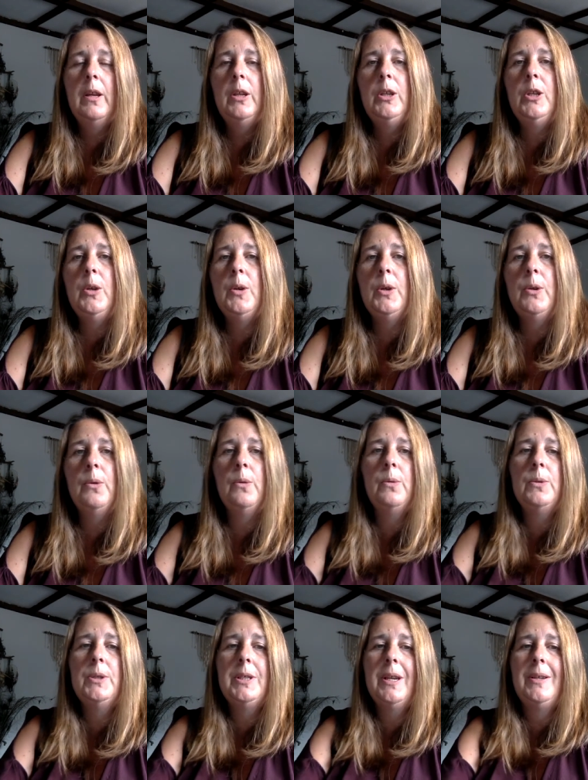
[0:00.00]
You can
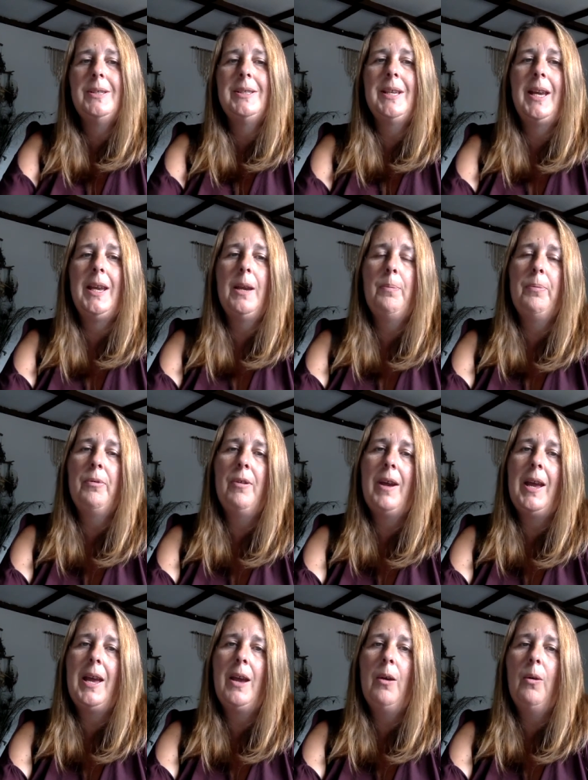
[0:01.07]
also say a
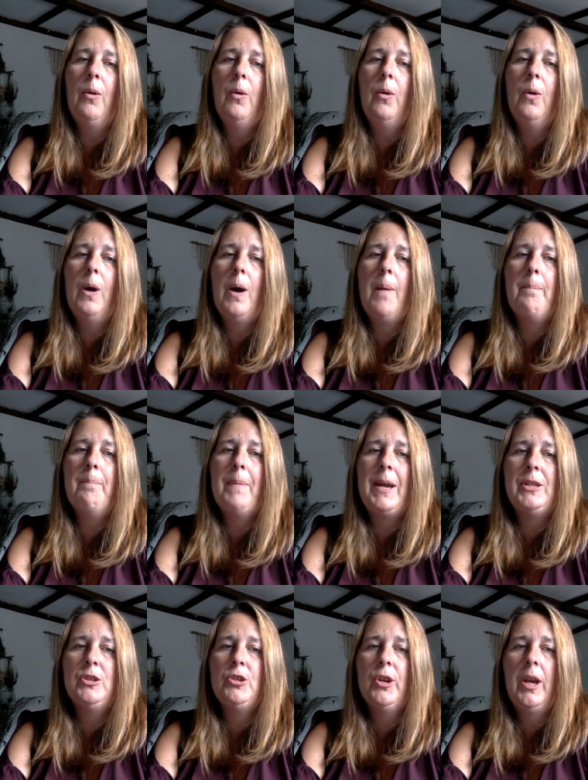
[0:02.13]
prayer or a
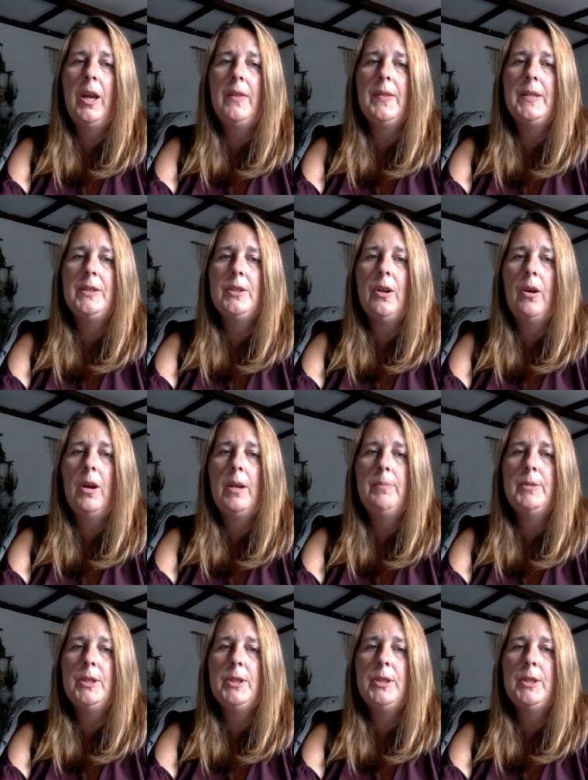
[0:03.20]
mantra at this time.